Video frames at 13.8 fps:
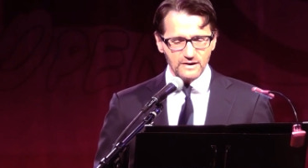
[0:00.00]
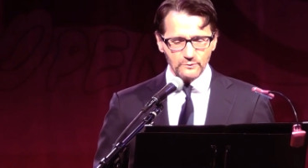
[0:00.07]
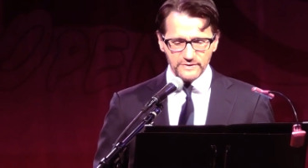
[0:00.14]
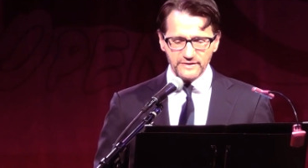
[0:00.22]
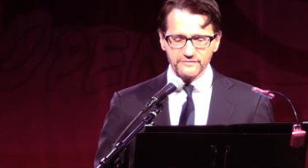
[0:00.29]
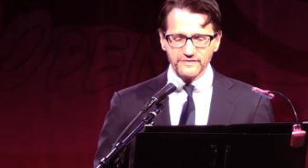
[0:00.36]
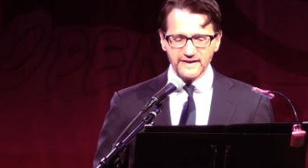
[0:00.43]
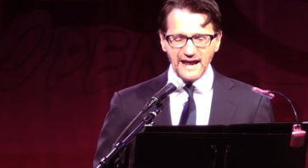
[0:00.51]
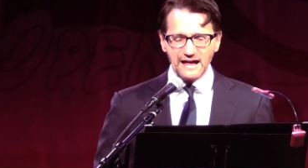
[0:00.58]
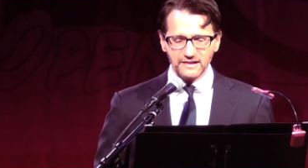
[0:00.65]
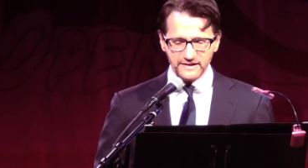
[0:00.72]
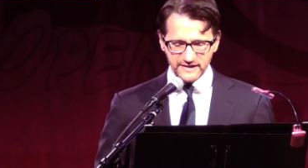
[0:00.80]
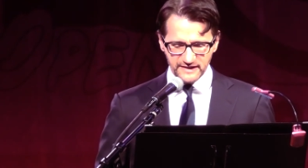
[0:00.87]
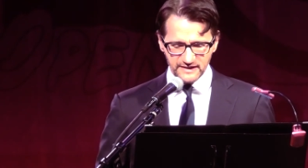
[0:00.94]
with a
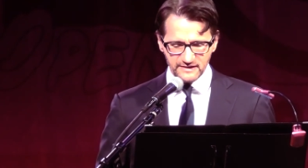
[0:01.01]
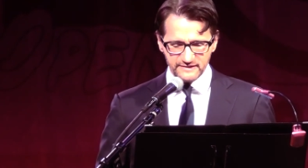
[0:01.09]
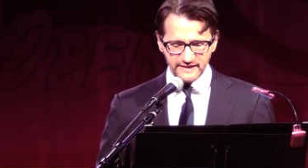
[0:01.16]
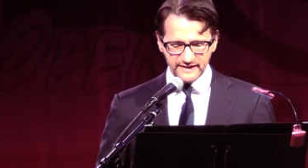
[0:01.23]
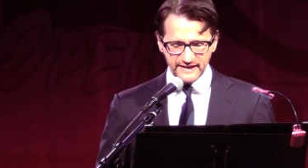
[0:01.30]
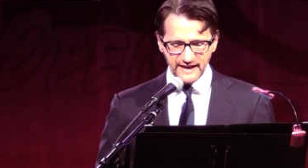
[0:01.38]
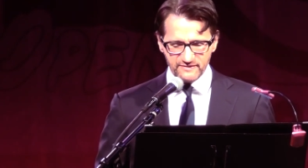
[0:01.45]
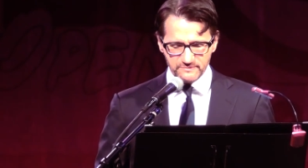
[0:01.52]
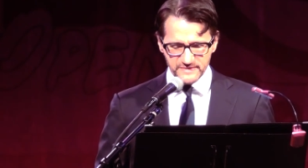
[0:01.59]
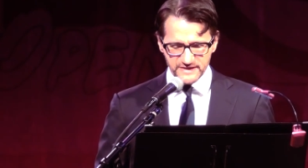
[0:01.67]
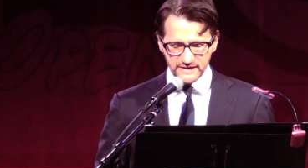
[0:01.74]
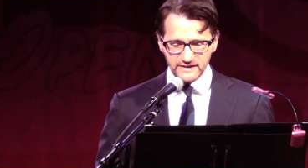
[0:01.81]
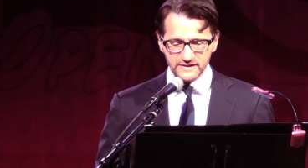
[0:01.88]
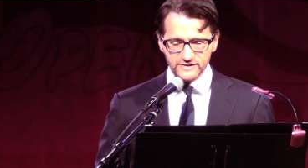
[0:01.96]
finality that gave
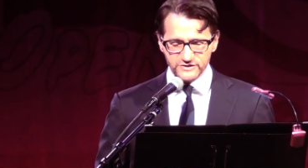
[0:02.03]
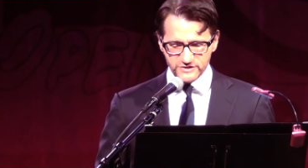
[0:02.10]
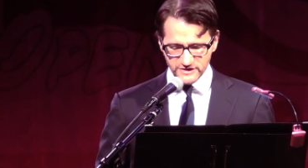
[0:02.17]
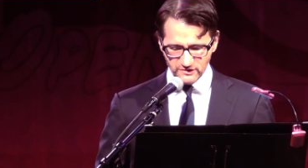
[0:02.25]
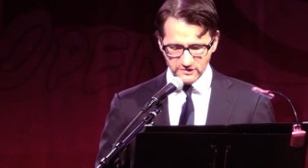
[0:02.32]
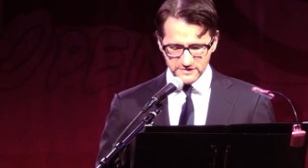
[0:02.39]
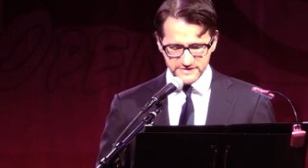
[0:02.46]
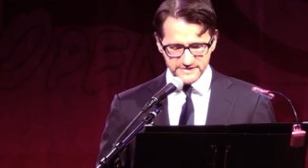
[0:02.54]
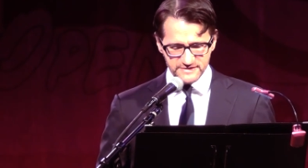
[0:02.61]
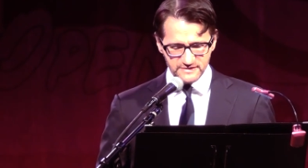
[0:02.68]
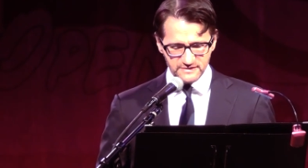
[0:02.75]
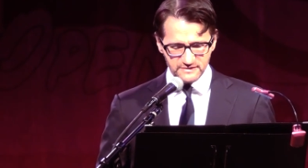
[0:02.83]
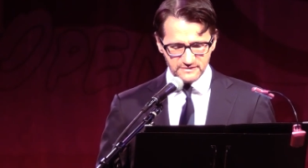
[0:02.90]
me chills.